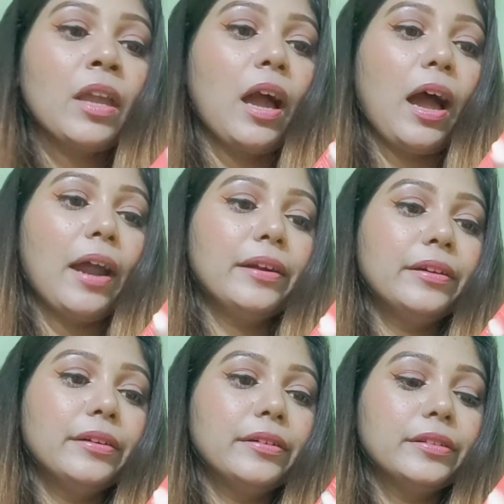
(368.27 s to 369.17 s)

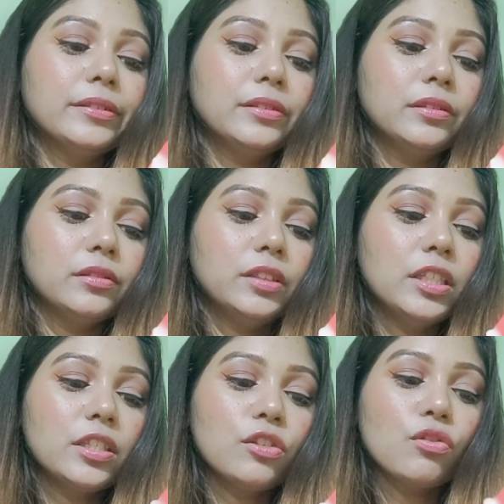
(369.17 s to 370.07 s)
and
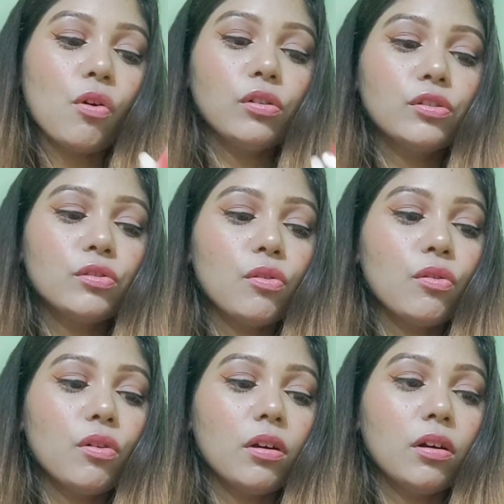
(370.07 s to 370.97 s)
this is
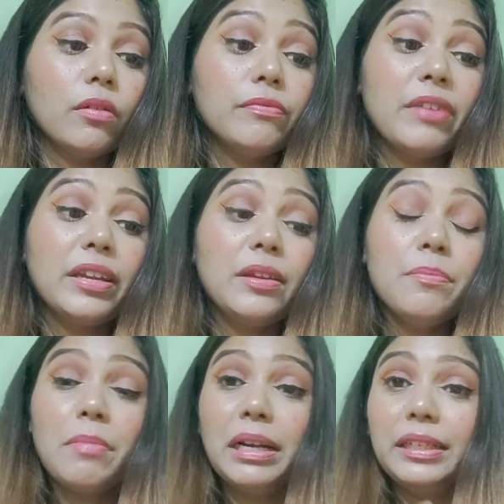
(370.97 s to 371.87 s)
also a very
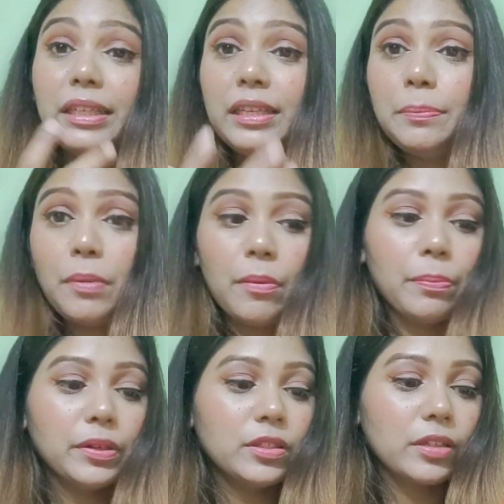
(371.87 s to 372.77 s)

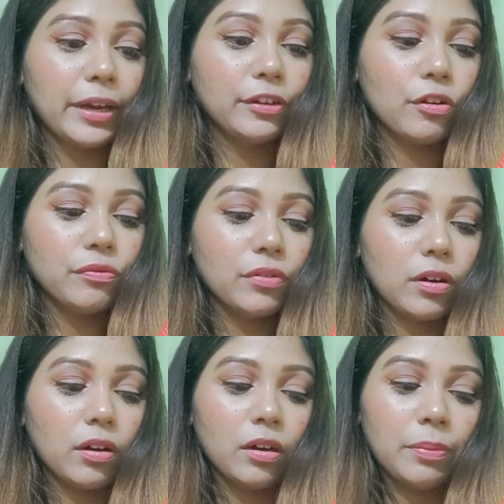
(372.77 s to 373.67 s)
multi-purpose kind of
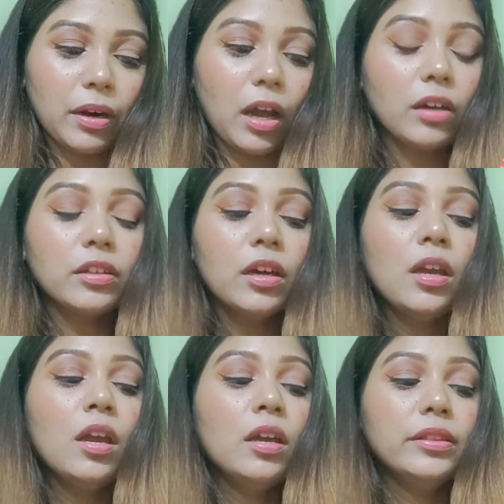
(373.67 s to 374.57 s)
product.
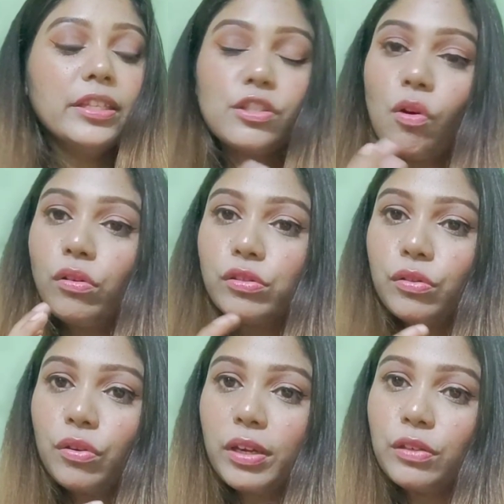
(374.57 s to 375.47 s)
This also
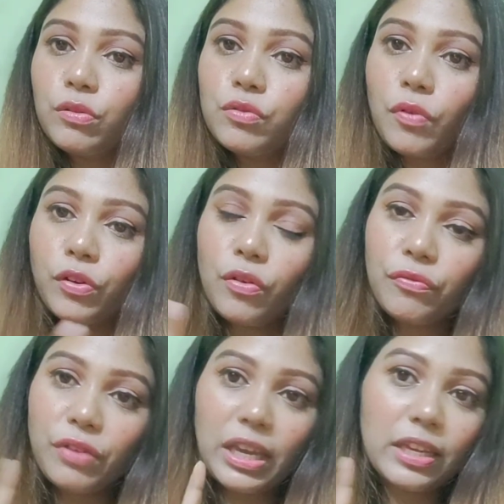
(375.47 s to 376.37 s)
you can use for your
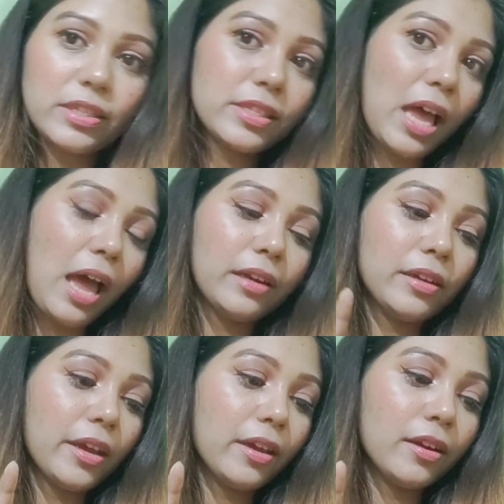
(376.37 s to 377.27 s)
face and
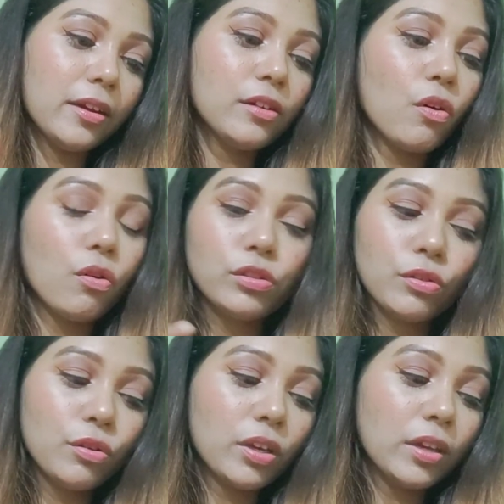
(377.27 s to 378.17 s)
hair.
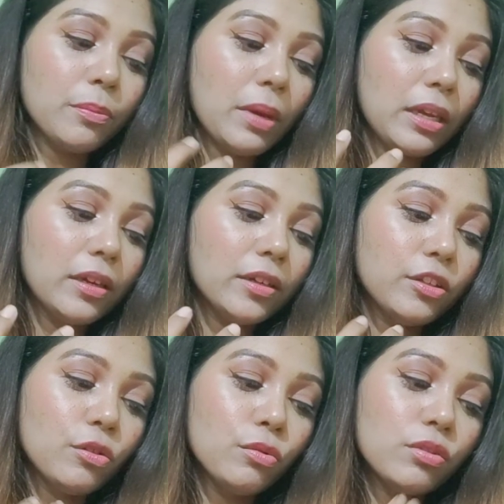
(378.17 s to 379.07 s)
Also you can make it
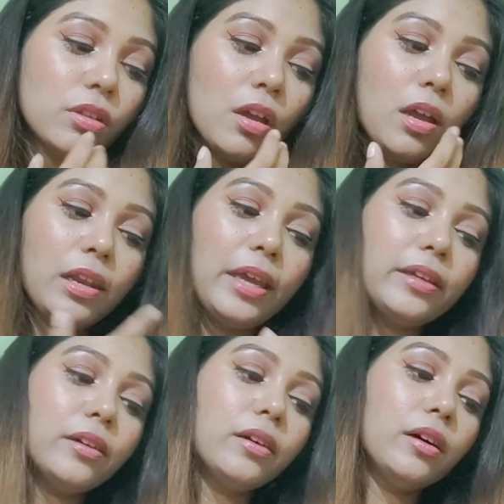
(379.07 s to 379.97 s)
use
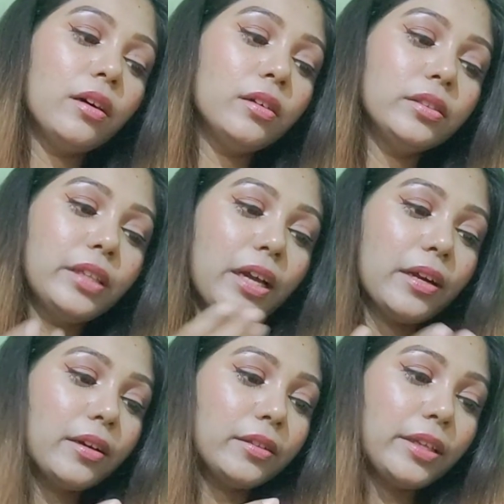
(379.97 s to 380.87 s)
like they
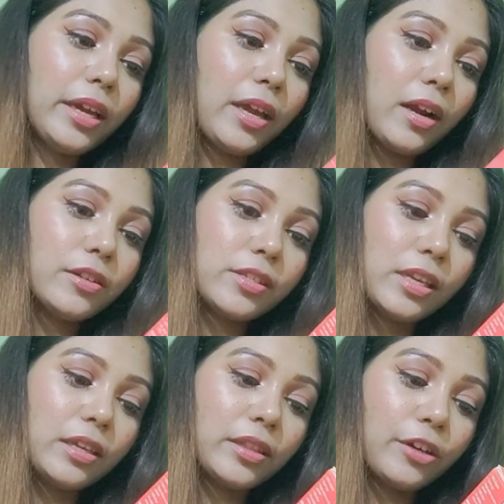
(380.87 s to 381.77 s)
are
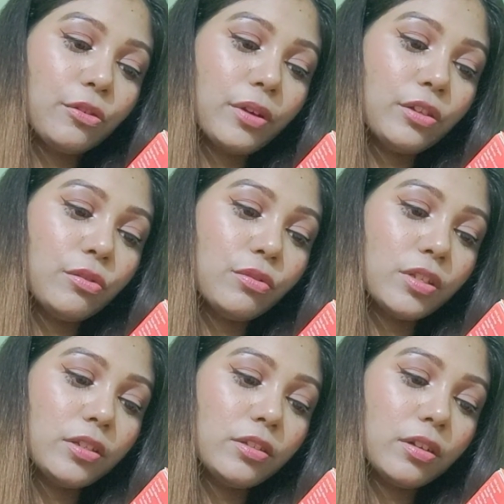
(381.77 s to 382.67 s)
saying that you can use
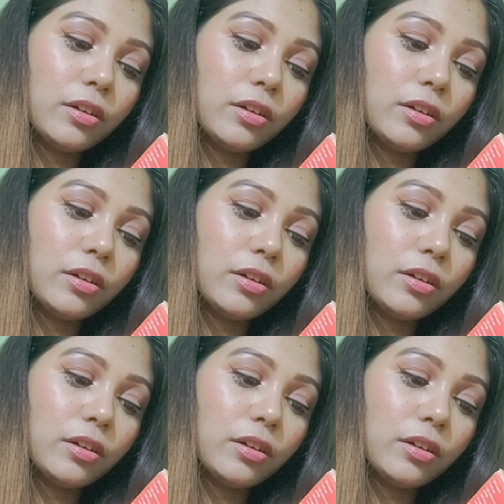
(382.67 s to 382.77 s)
it